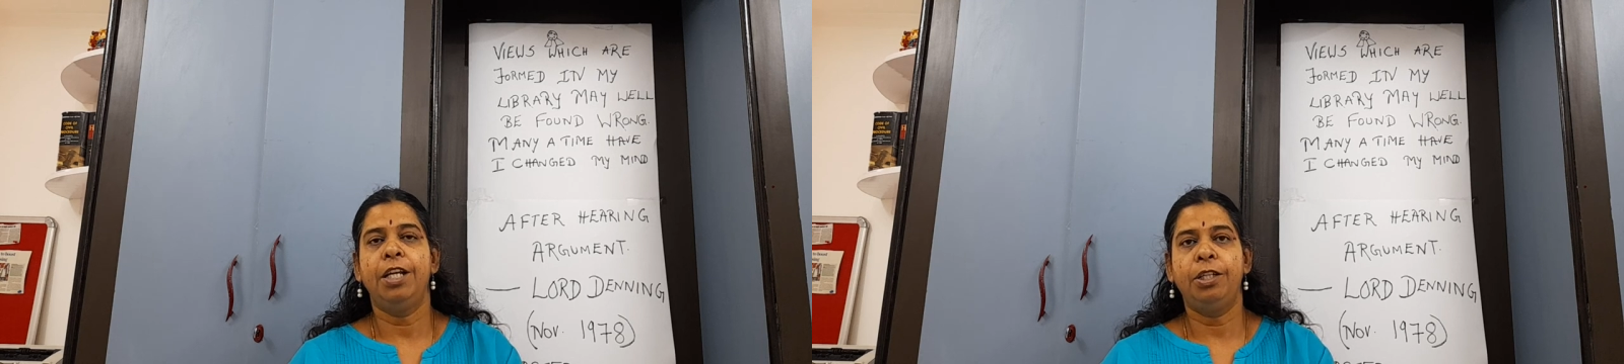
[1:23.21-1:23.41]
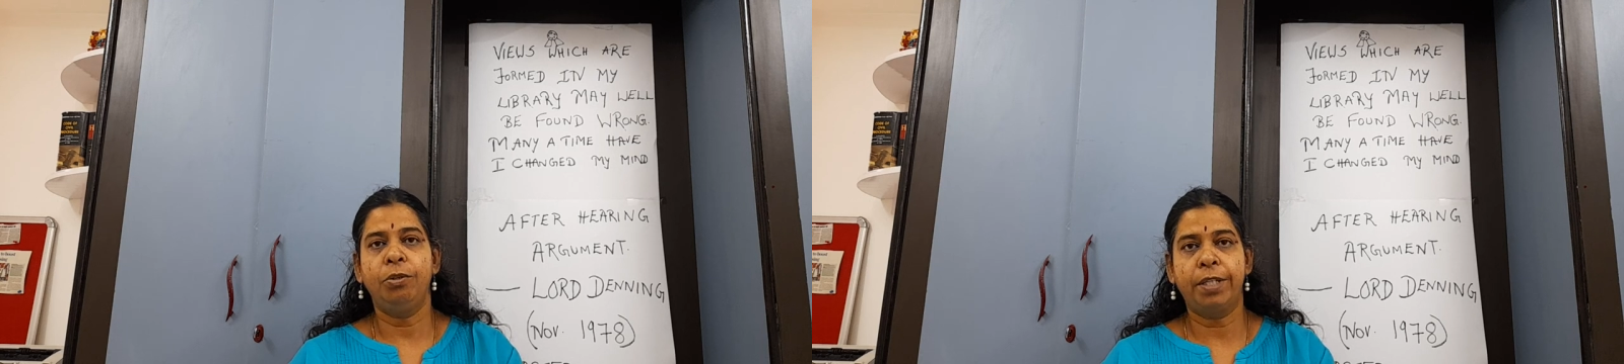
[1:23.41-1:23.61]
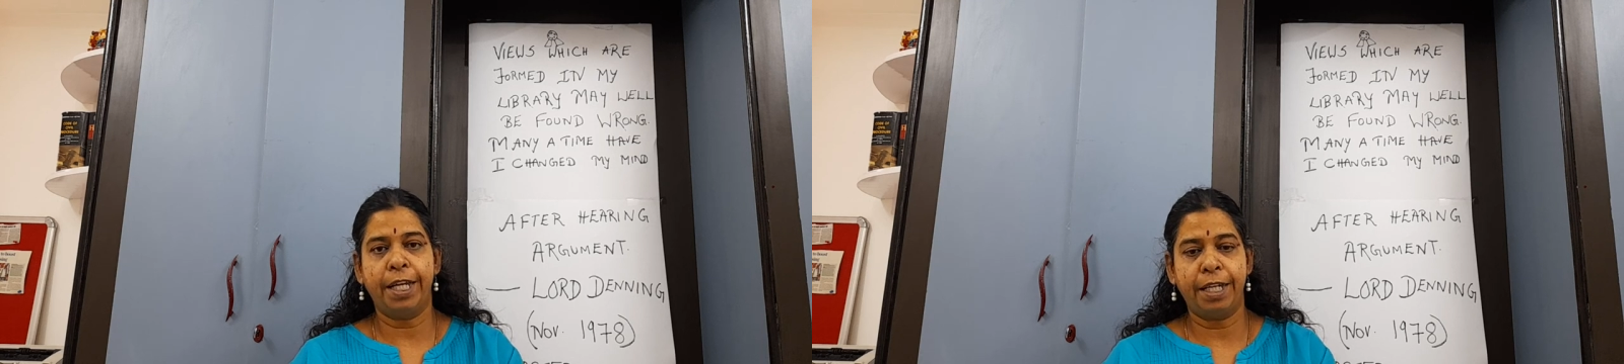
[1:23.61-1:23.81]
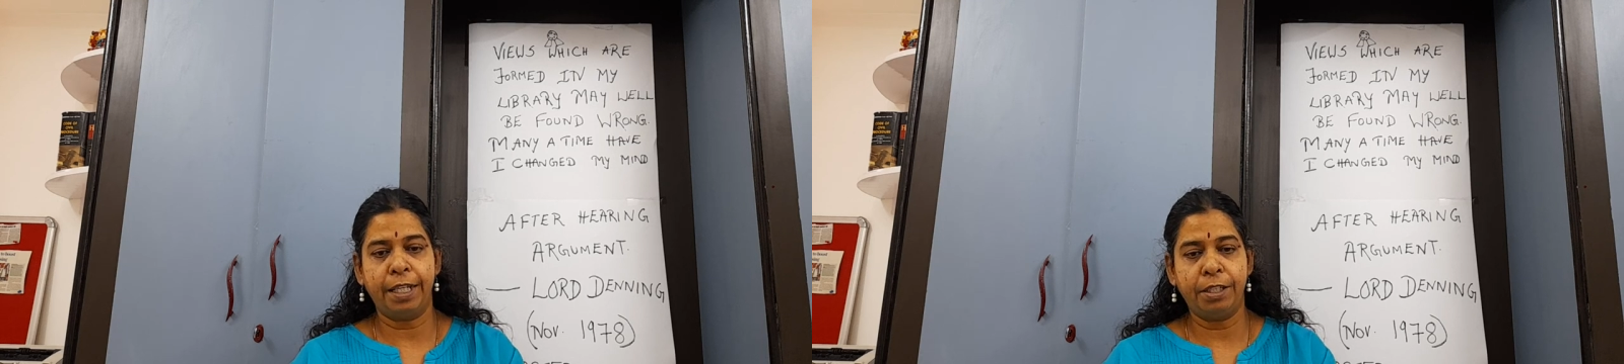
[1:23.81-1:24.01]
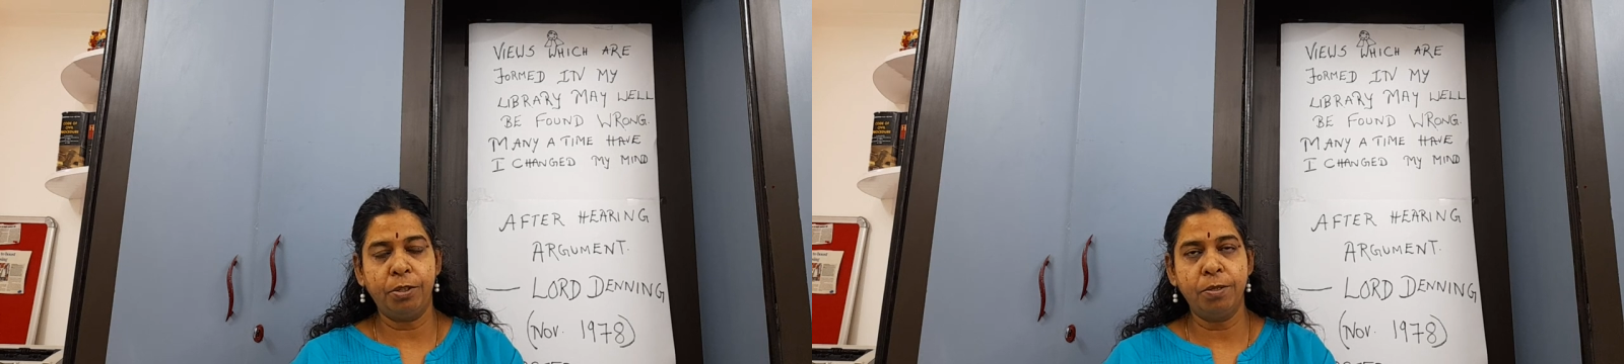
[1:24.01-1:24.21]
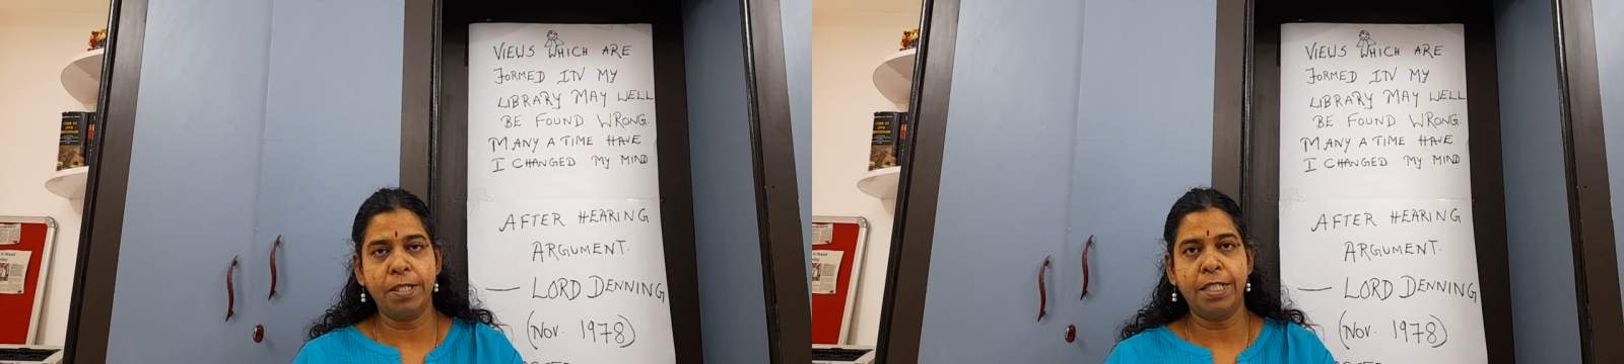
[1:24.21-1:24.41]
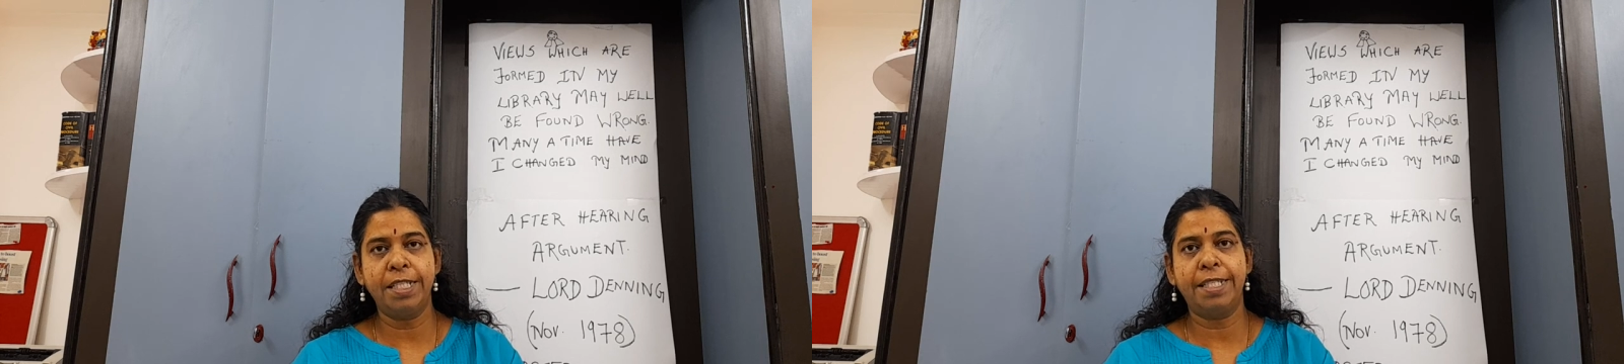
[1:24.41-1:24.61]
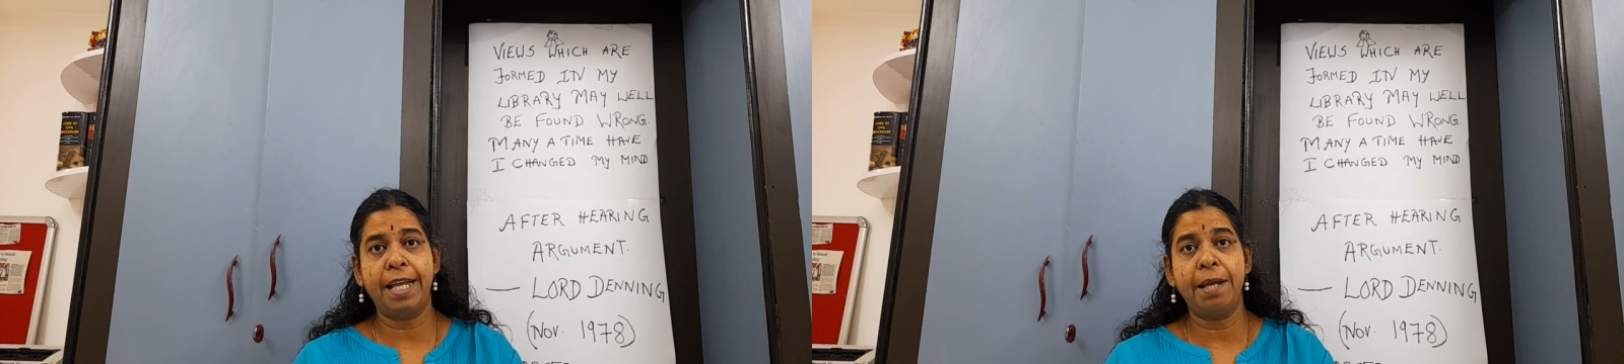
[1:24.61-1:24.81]
you can use
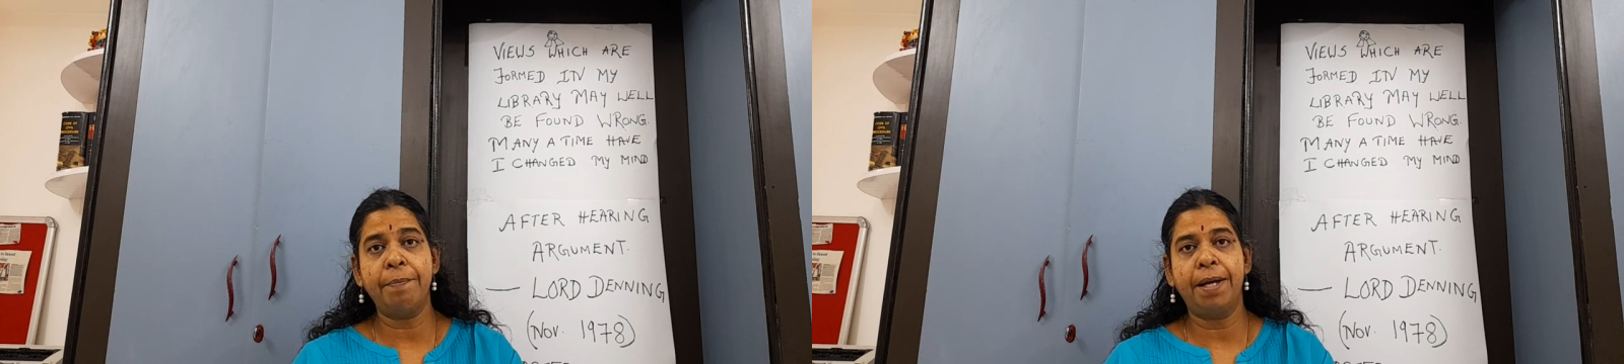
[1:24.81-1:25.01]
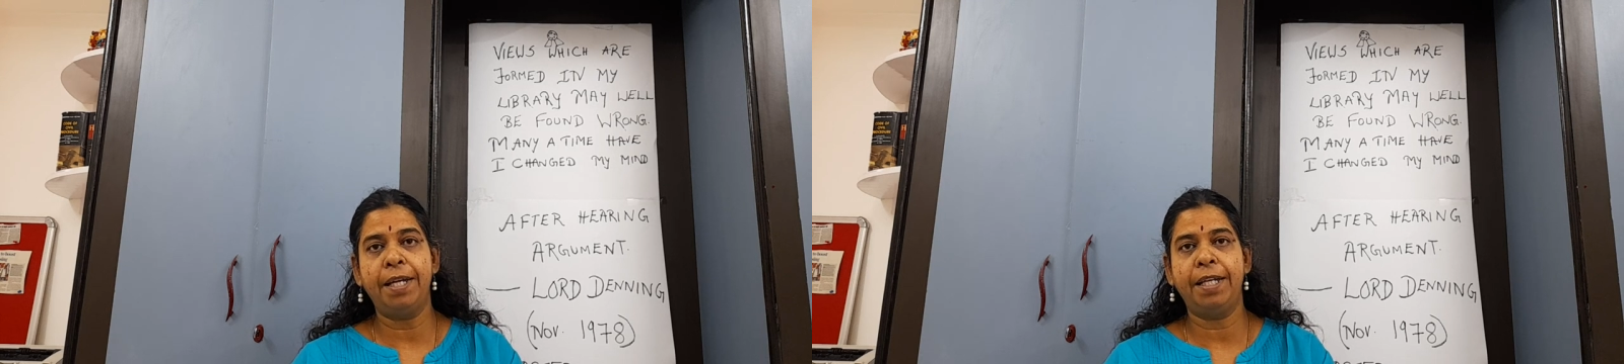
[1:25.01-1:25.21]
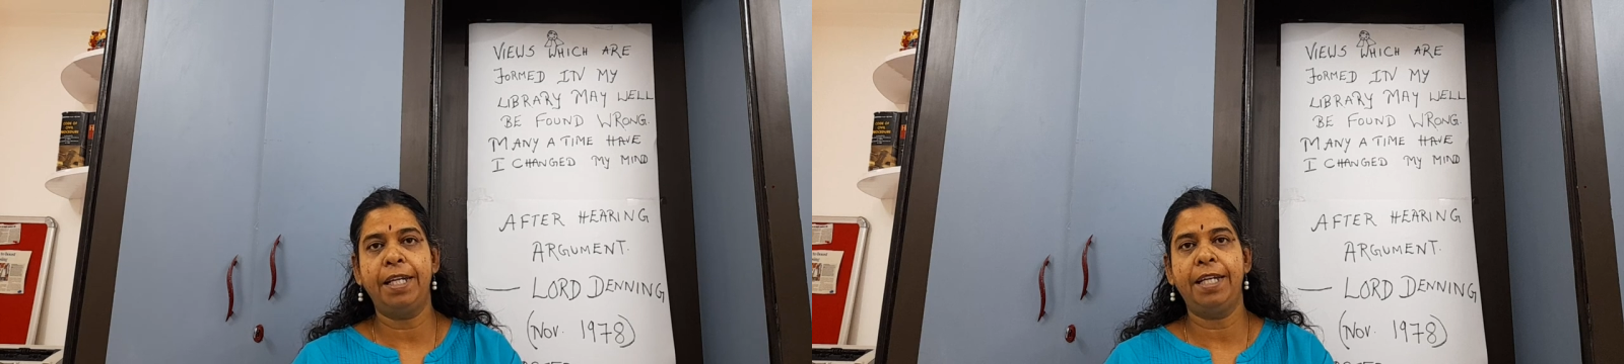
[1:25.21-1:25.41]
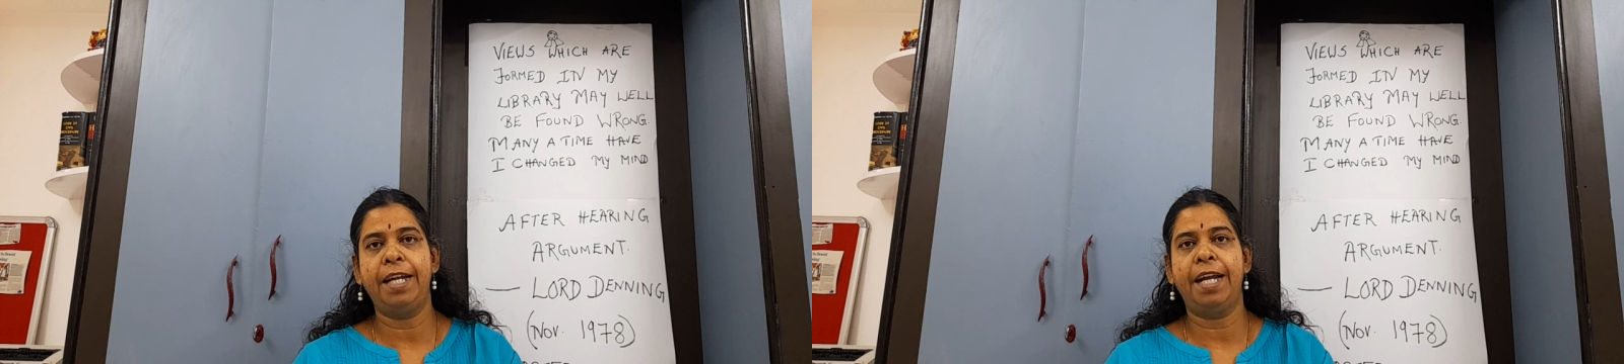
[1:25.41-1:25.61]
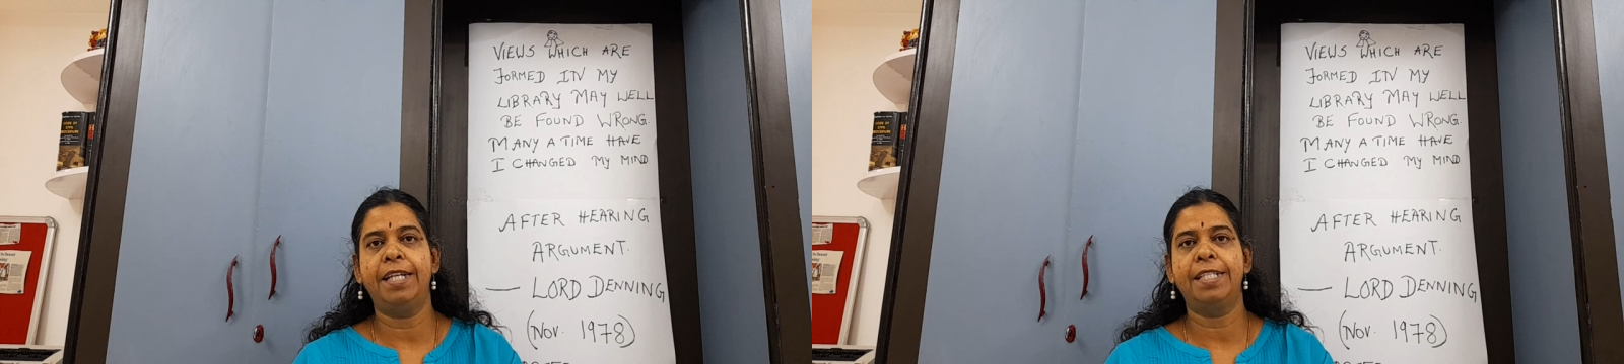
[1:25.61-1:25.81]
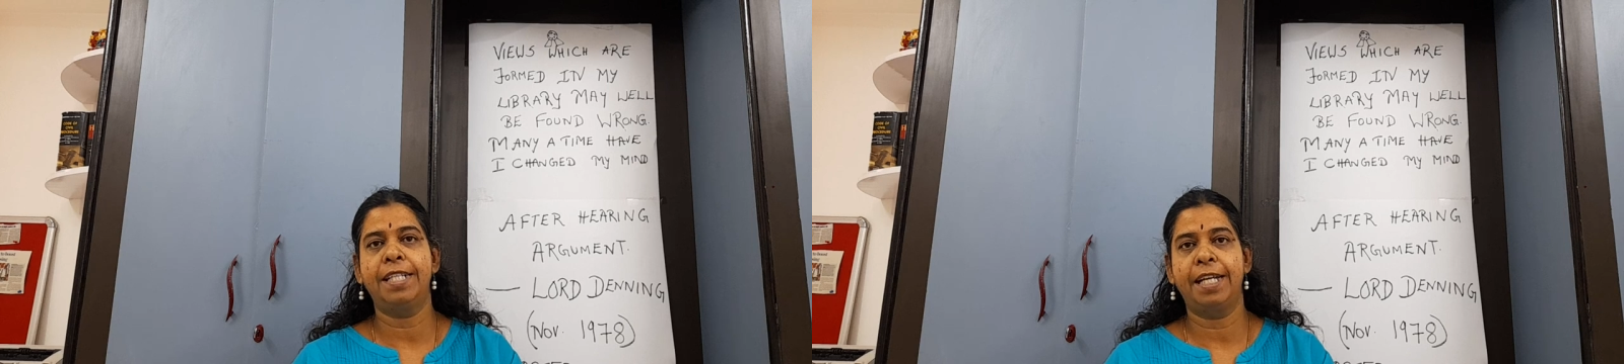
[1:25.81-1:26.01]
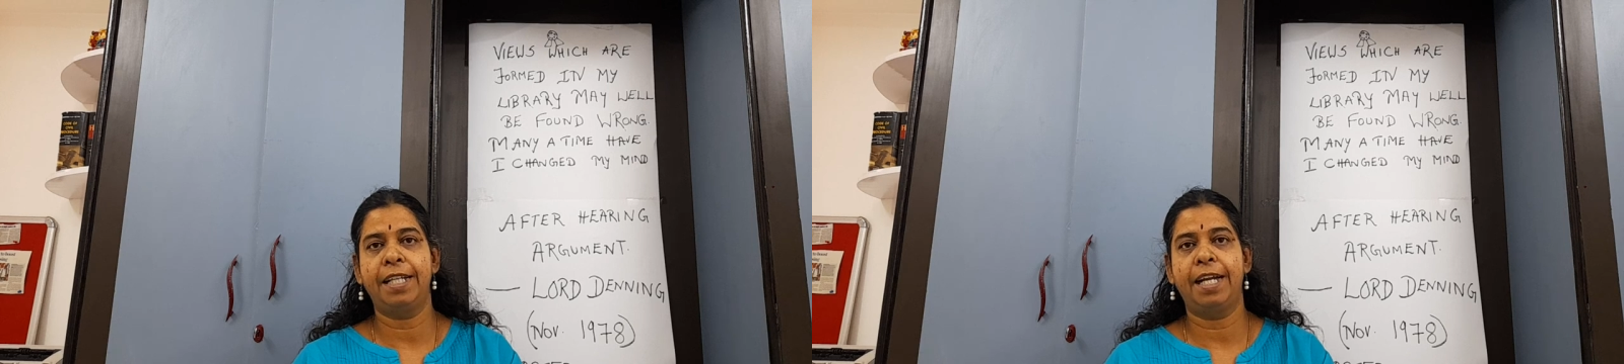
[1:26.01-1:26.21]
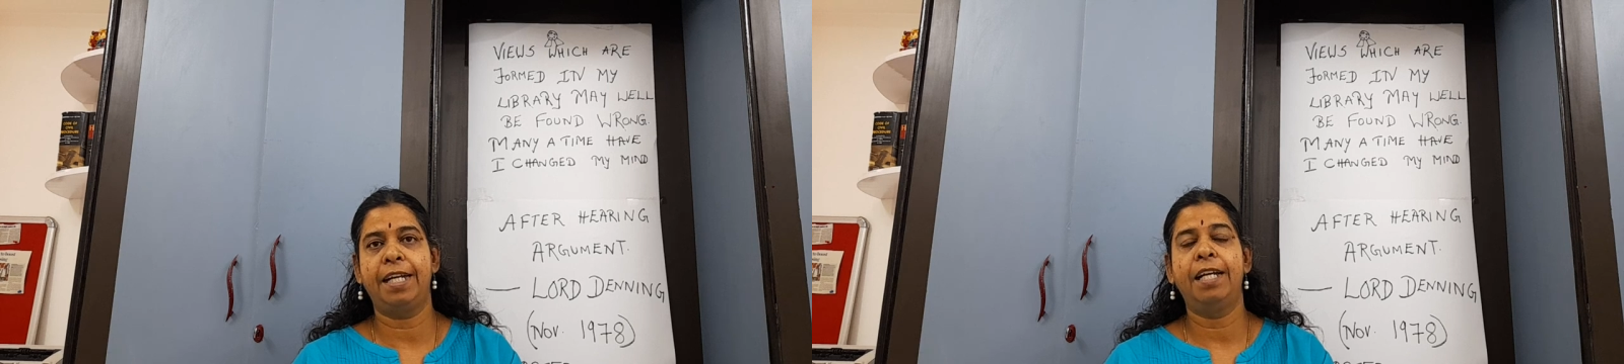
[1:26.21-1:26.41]
the same allegory and say
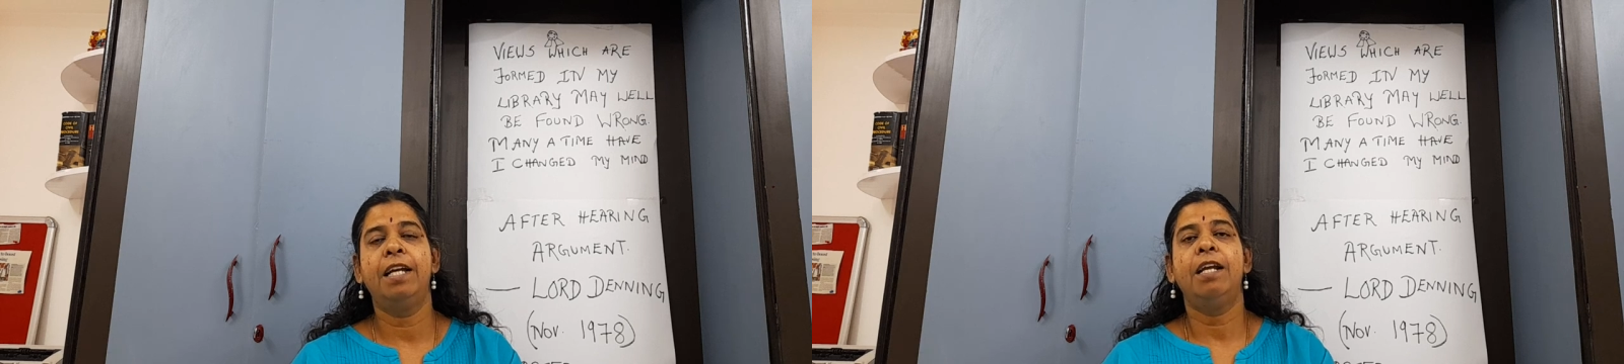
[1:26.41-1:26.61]
that